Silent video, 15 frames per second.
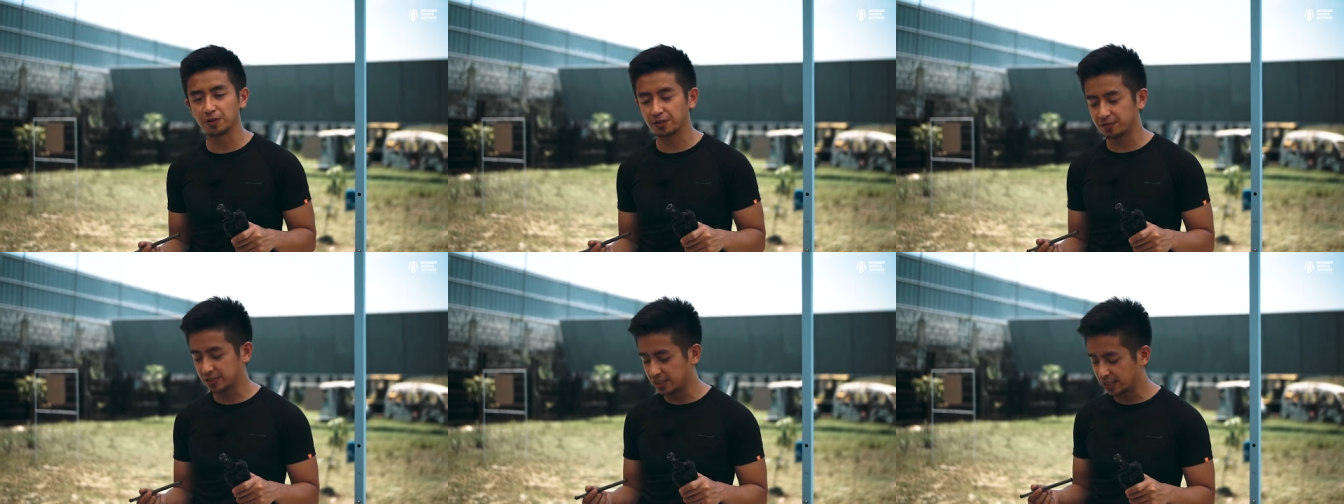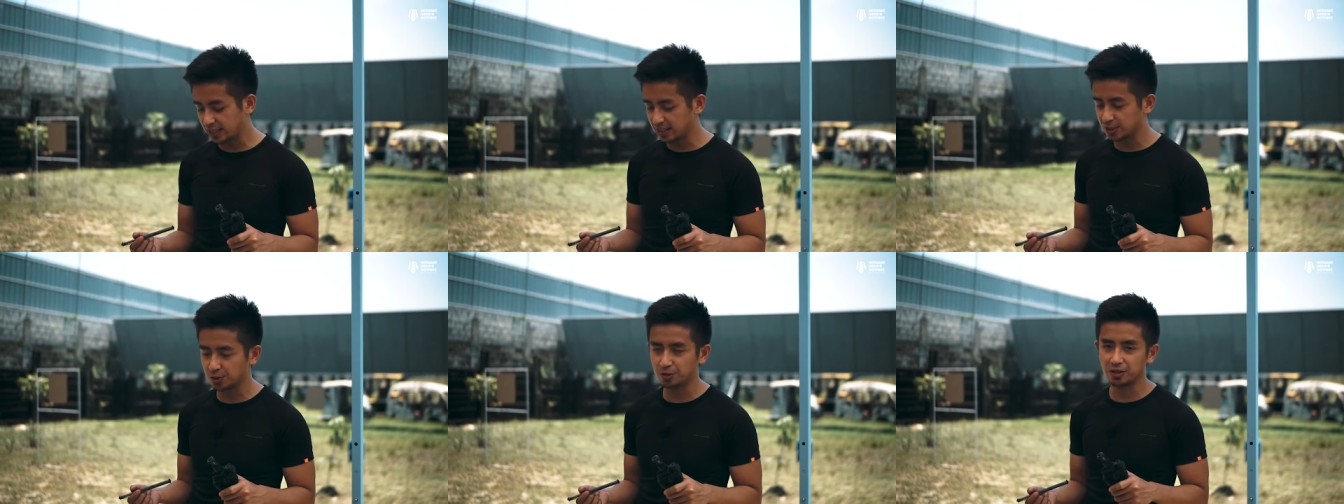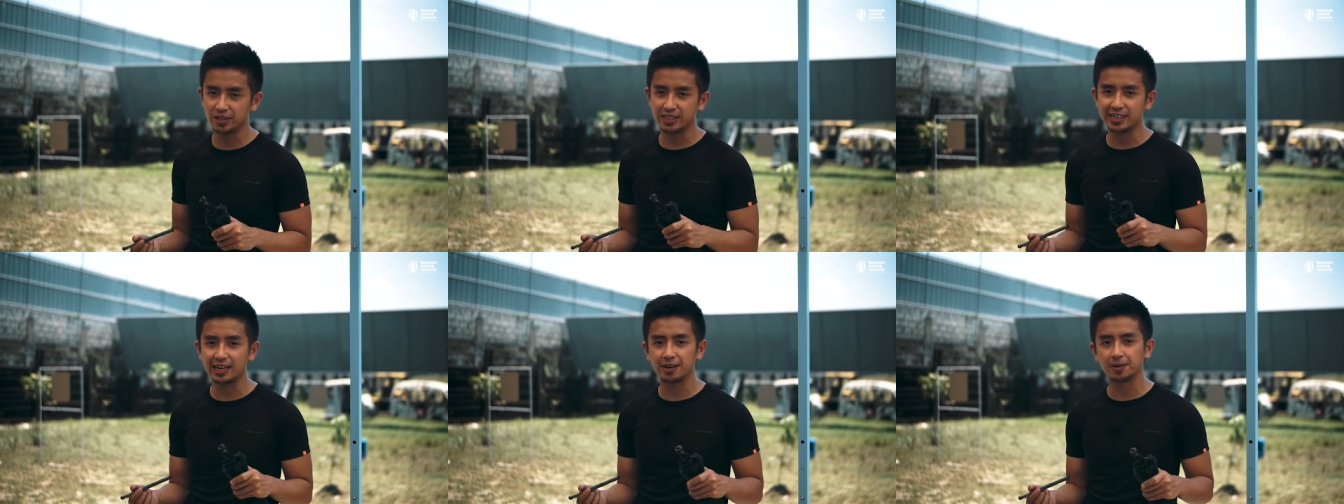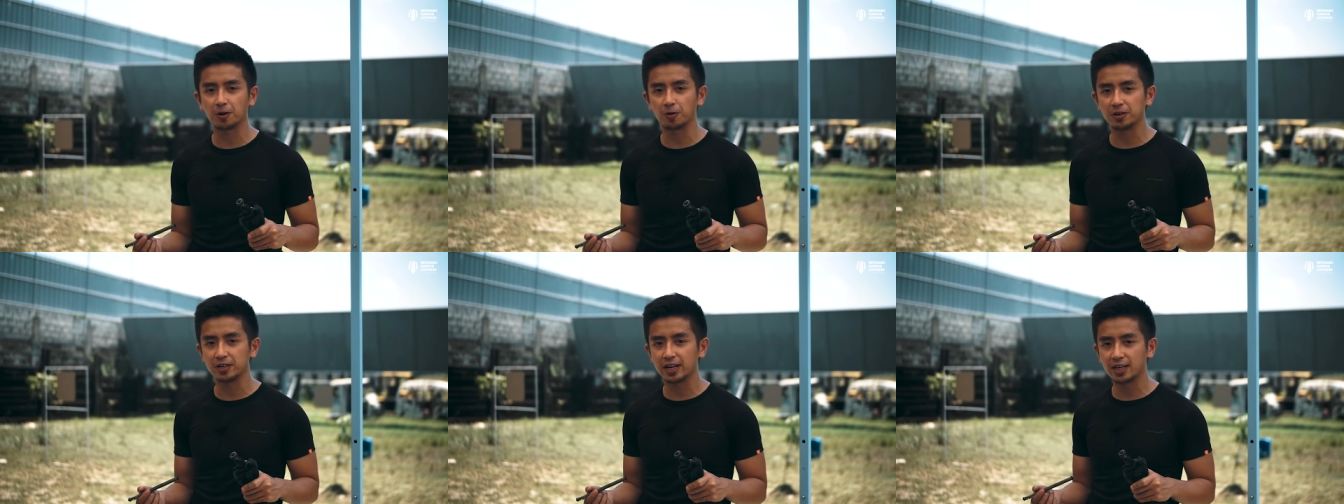fifteens or the
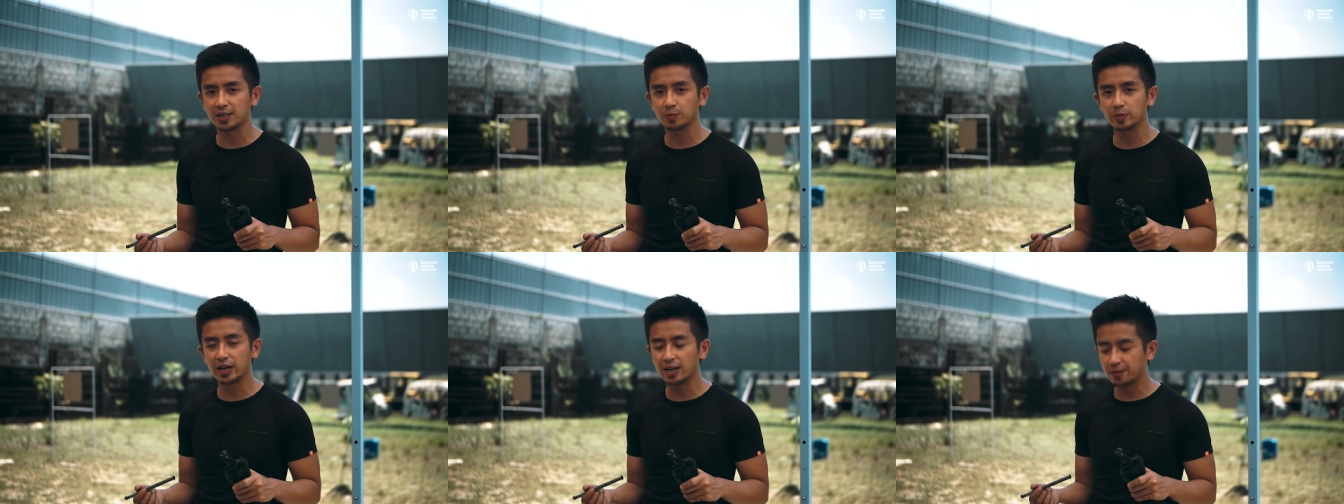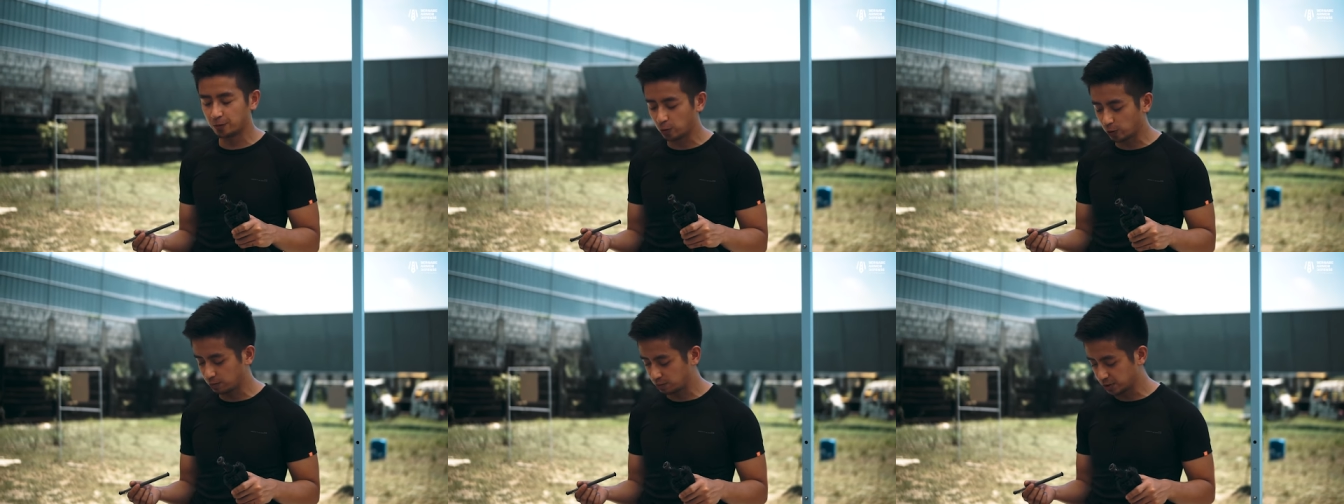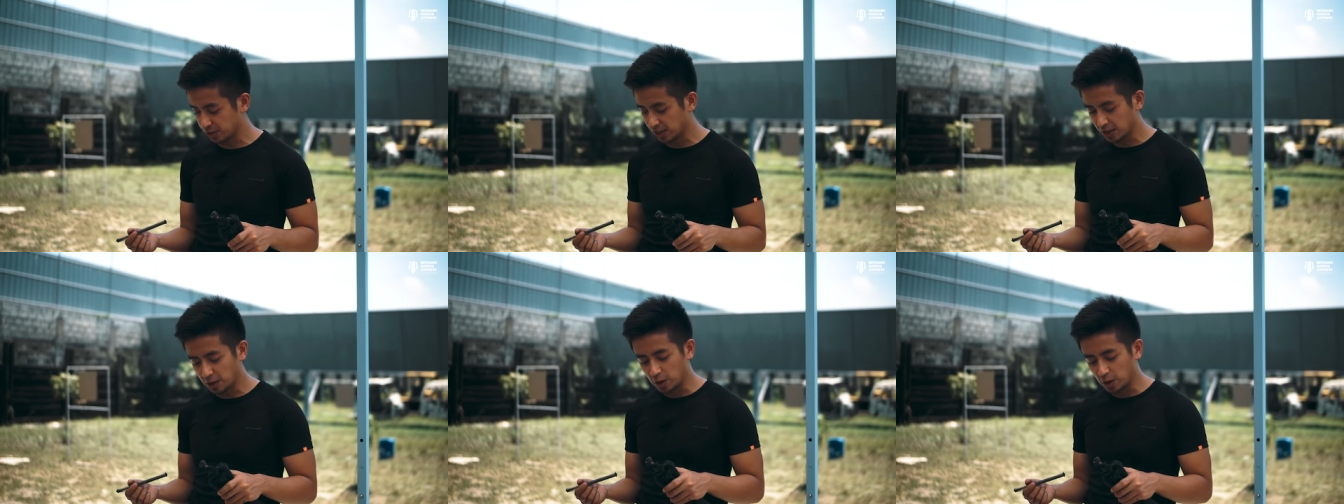A R nine platforms,